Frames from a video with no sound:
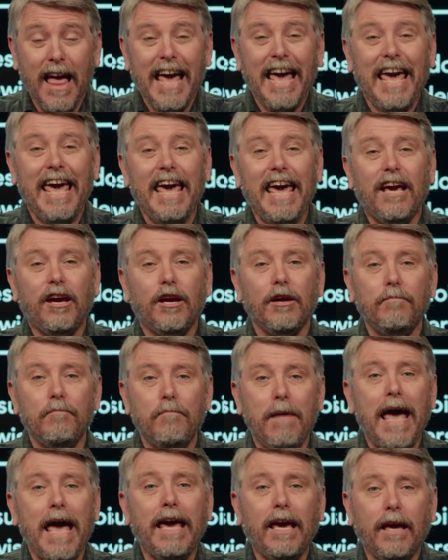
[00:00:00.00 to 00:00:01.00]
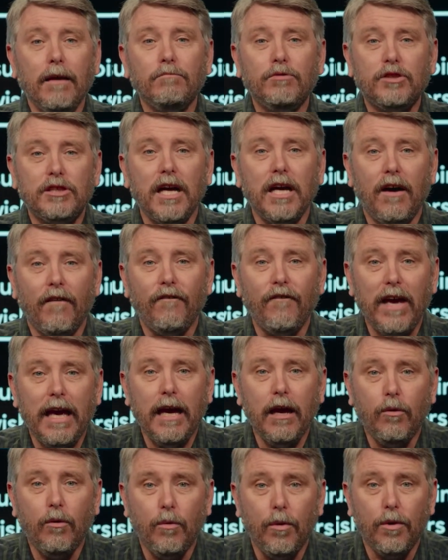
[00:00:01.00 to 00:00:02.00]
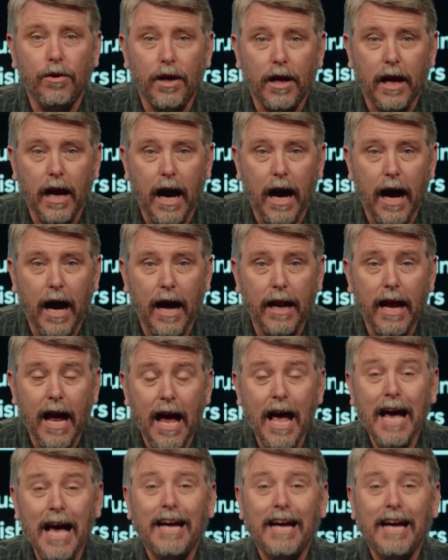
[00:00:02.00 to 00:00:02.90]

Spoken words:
He could make himself equal to God